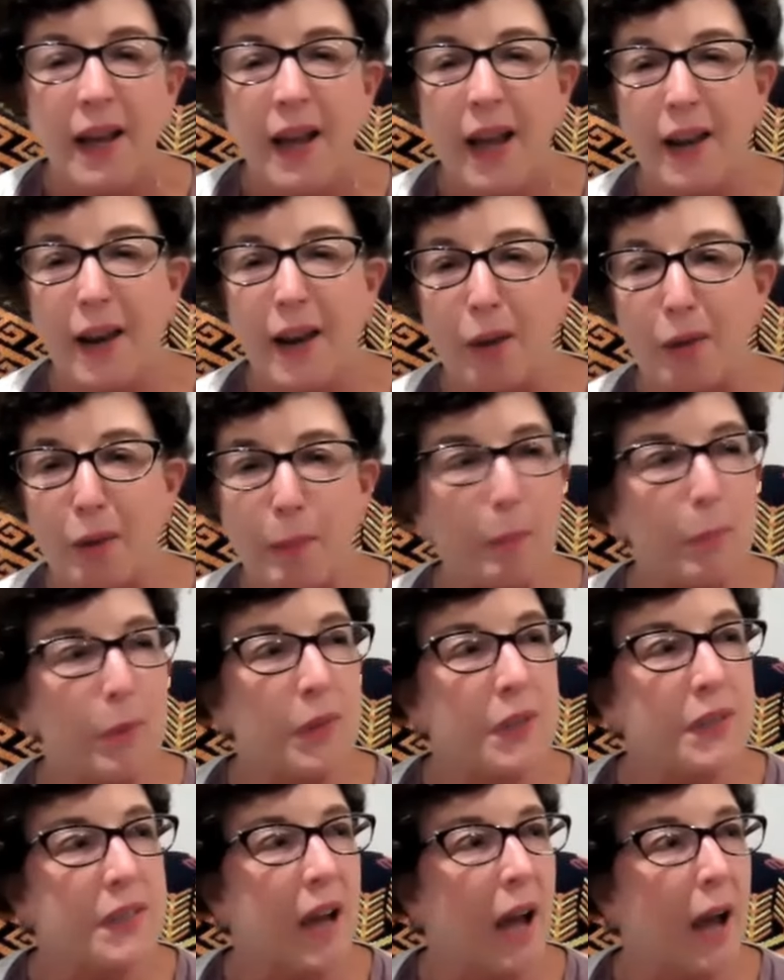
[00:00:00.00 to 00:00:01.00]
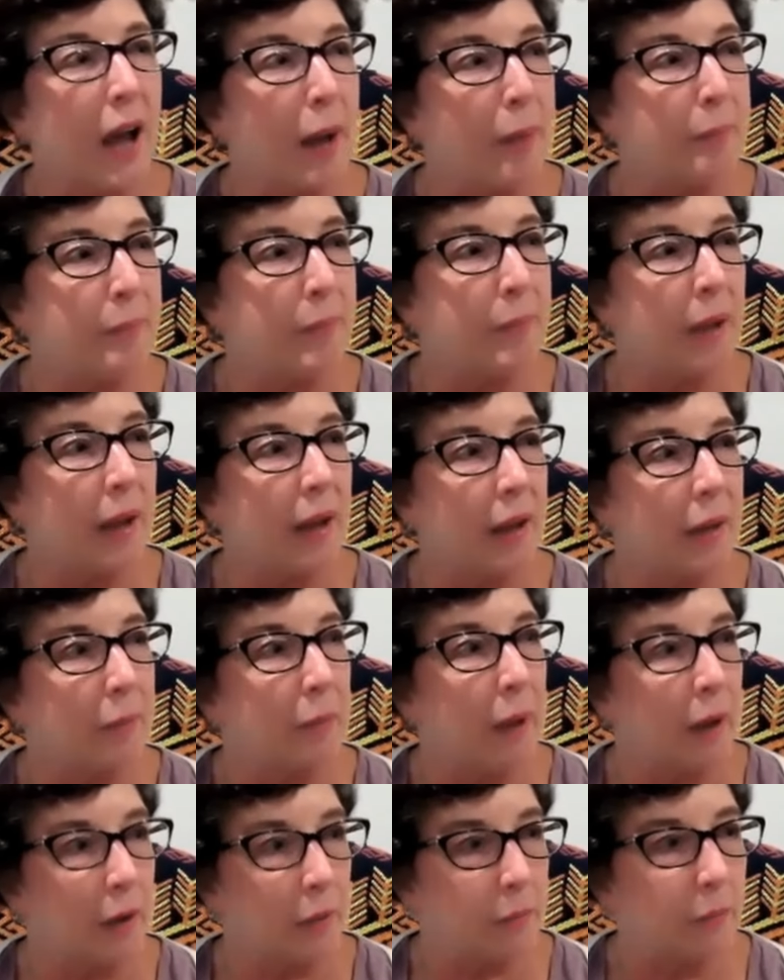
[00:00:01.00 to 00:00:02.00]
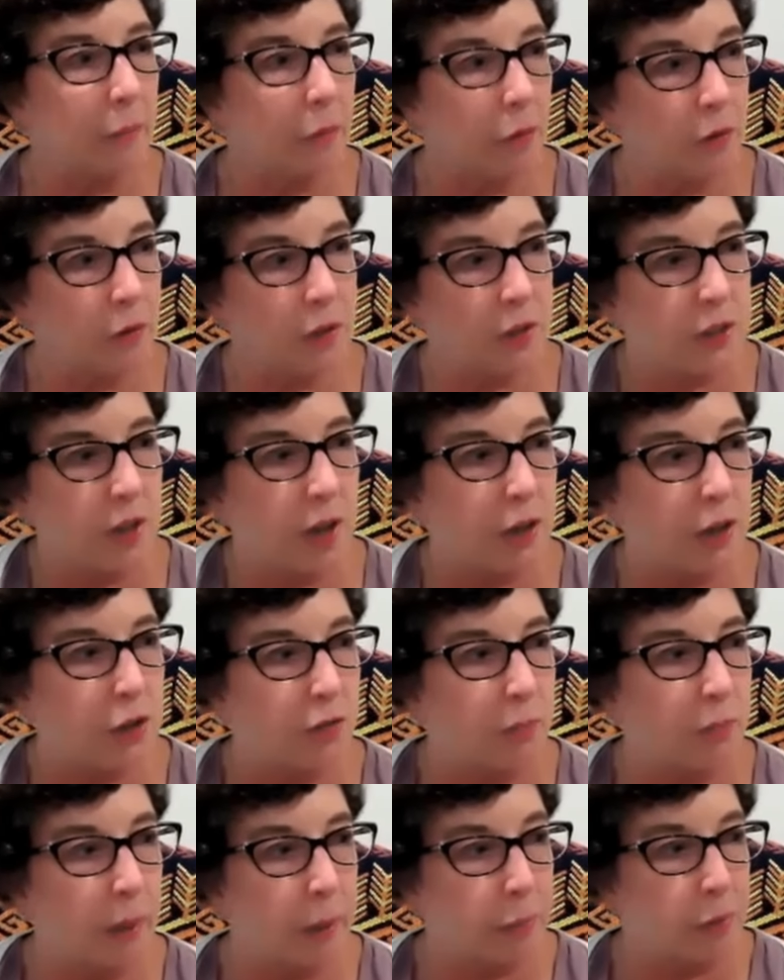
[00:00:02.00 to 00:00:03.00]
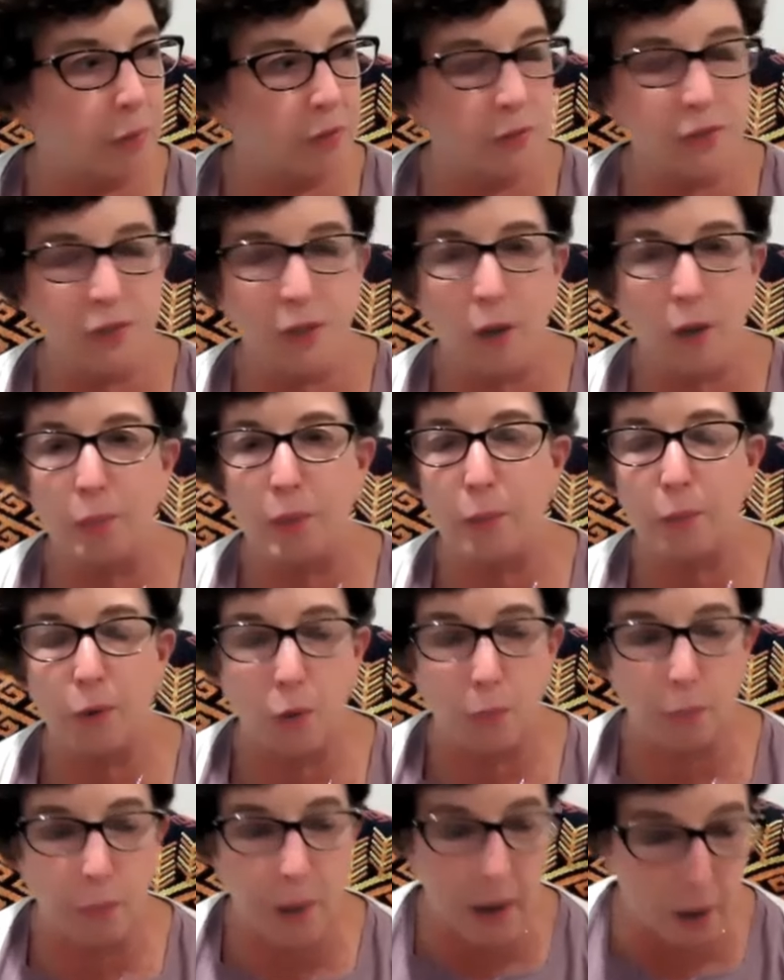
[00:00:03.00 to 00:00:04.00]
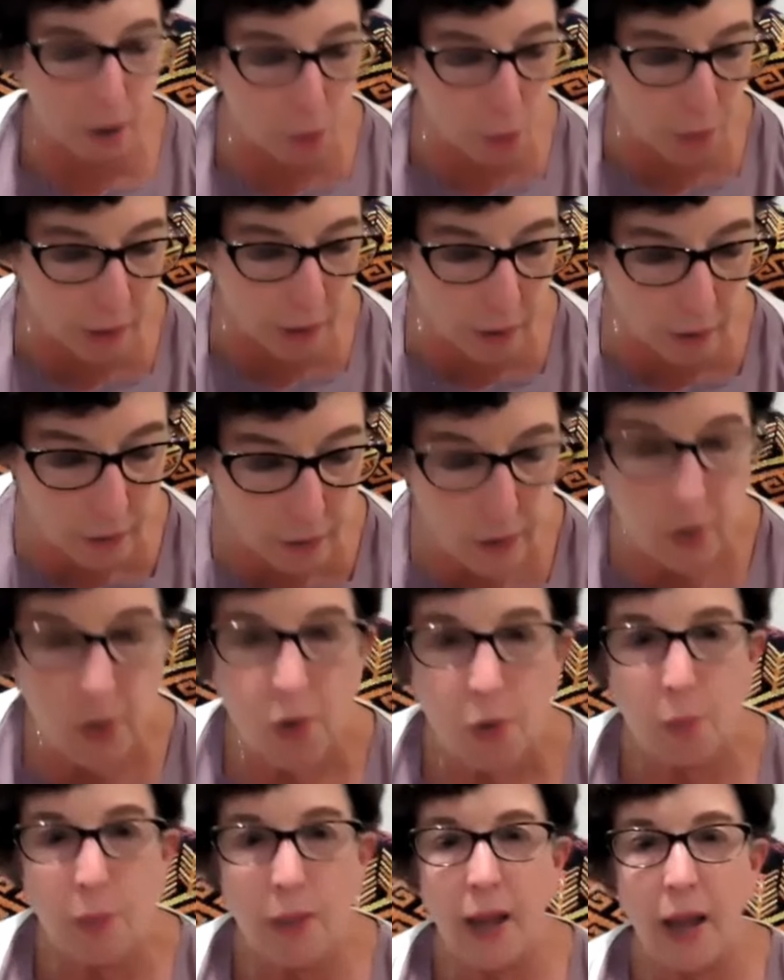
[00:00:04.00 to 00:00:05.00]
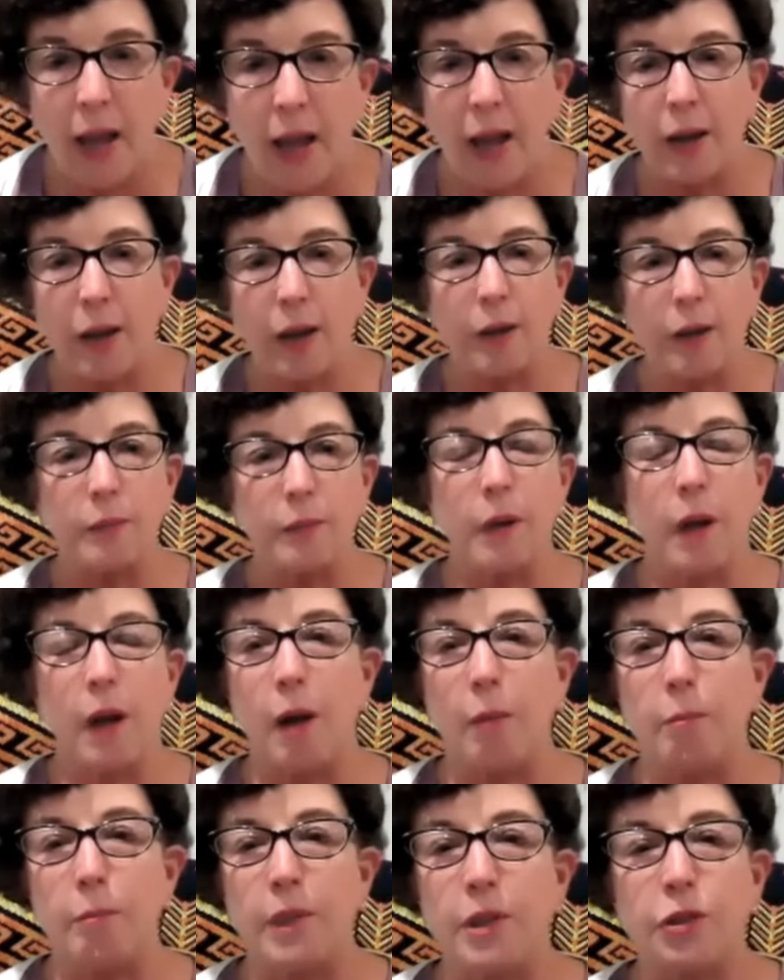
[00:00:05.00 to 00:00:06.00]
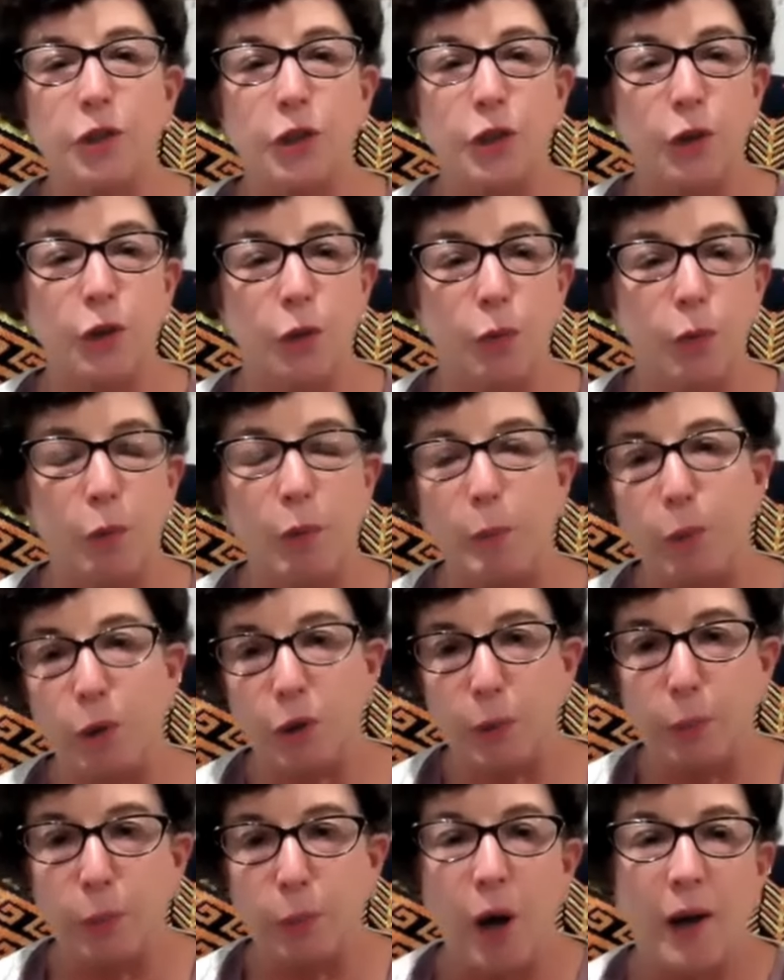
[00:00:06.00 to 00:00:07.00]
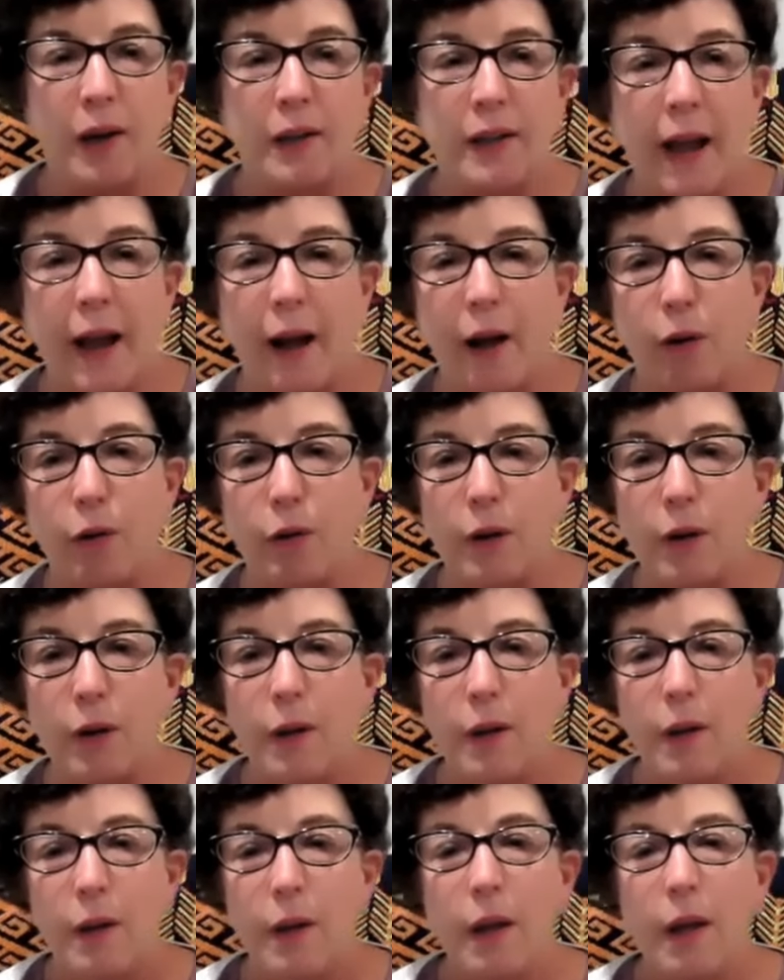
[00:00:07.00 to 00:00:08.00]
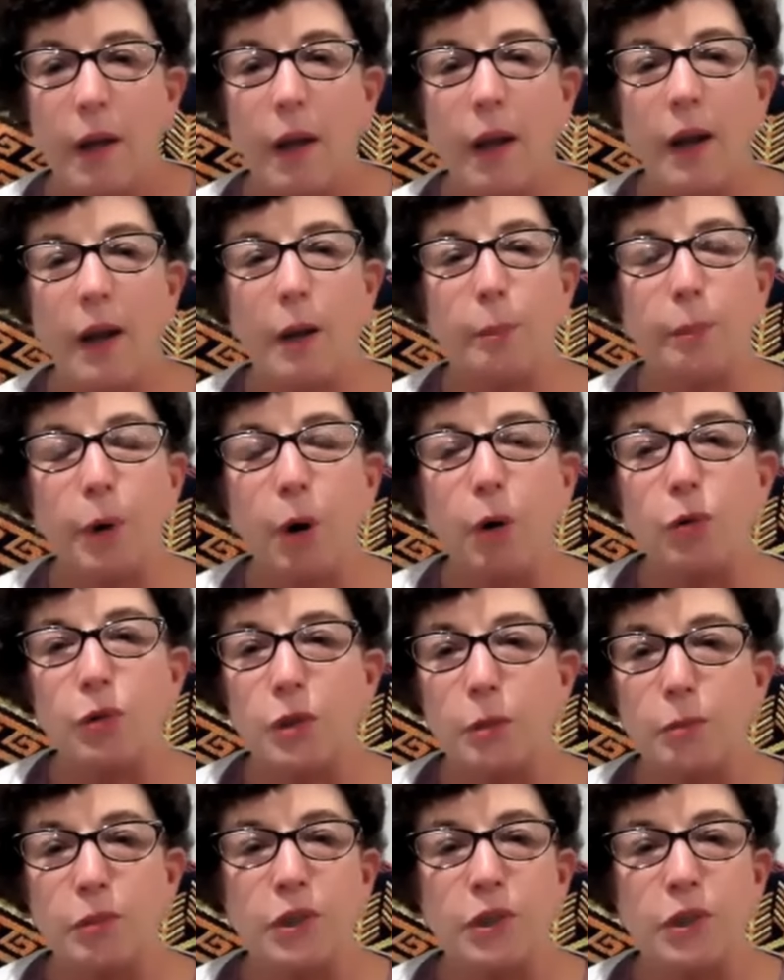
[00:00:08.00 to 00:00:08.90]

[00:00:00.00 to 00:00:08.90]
And I remember the time at my early stage of my previous company, Marrone Bio, where we had a miscue where we put the product out and it broke some